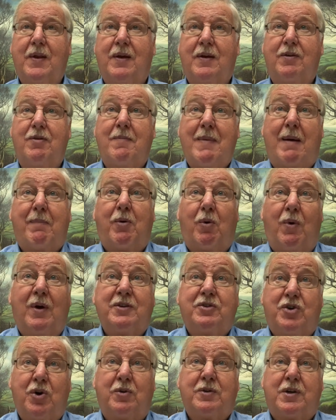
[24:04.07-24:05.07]
You remember
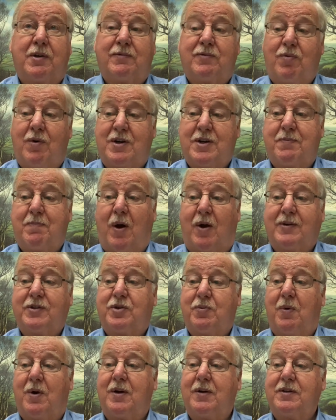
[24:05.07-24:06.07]
what Joseph's
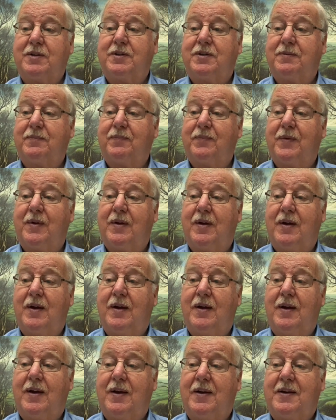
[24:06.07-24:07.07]
response was?
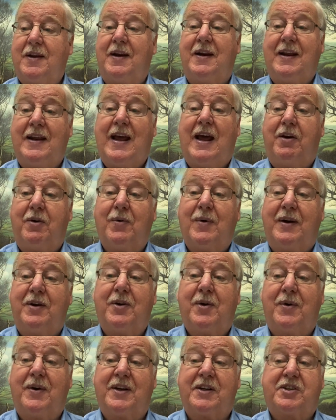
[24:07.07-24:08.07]
Did he enter
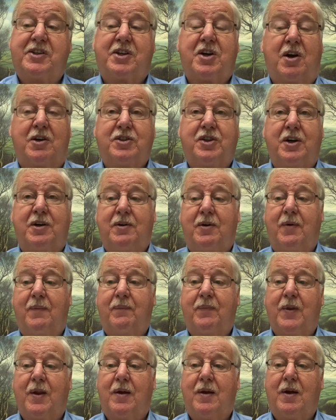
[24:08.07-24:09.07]
into a discussion
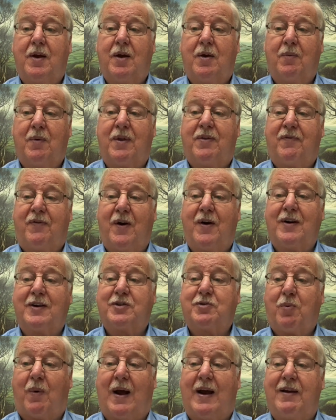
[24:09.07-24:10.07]
with
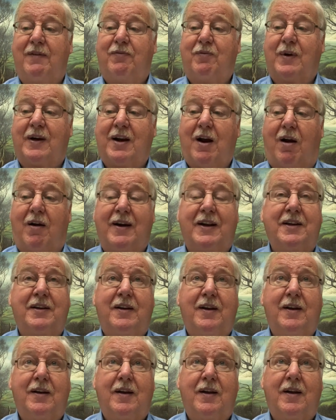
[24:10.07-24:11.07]
Pharaoh's wife
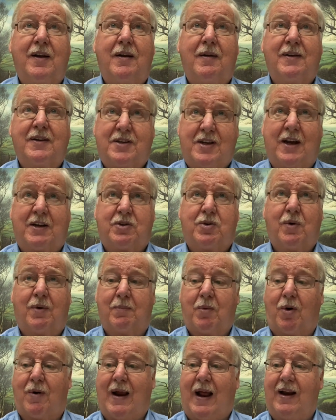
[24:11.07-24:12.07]
regarding sexual
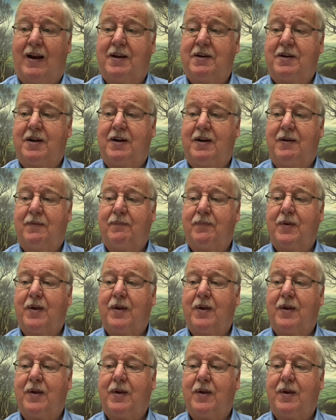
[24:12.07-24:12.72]
morality?